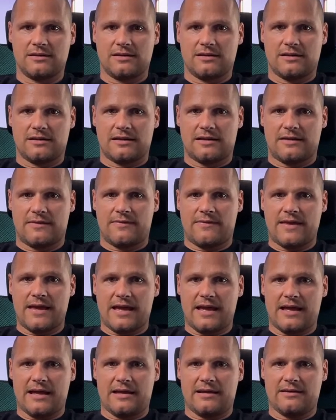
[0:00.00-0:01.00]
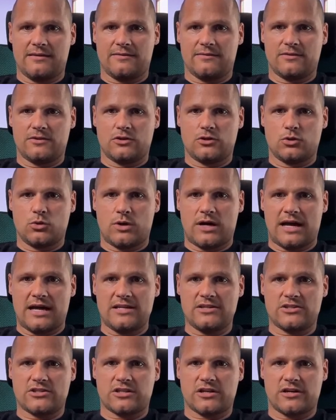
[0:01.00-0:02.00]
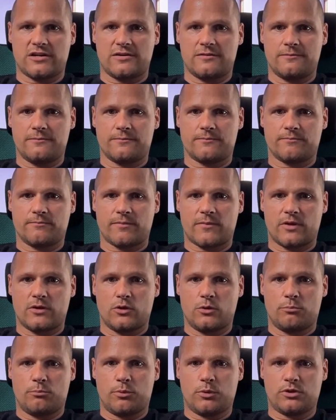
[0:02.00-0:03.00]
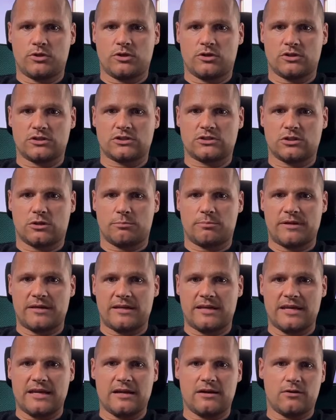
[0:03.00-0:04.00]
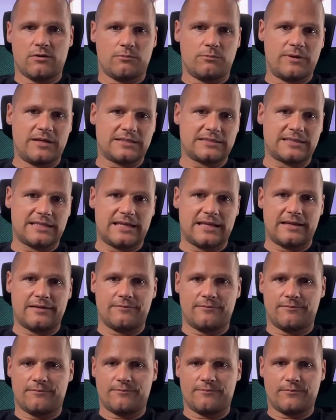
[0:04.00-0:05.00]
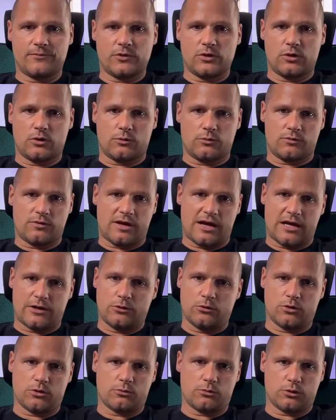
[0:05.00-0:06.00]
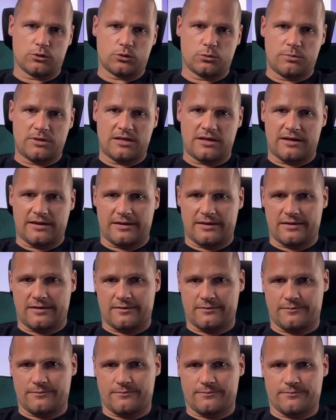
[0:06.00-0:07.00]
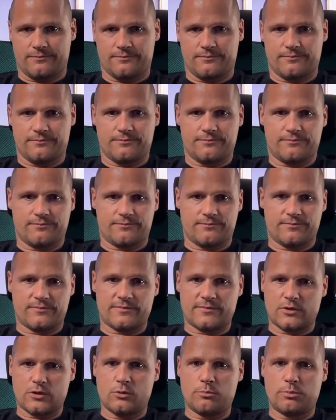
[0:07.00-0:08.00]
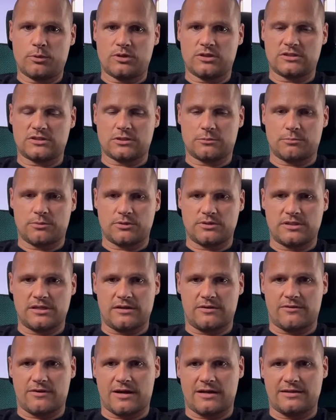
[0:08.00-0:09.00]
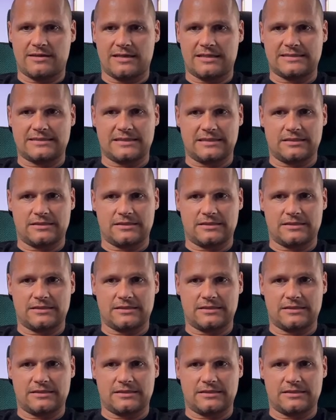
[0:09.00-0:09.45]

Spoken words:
And then you enter, you put your stop in here. Obviously, you know, I do not want to be like you put the stop loss here, right? That's it.